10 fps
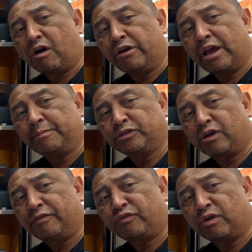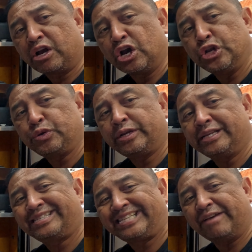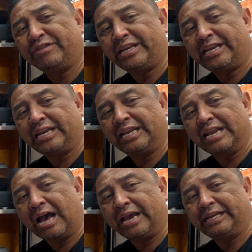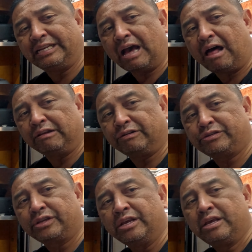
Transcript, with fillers: on Amazon for $179.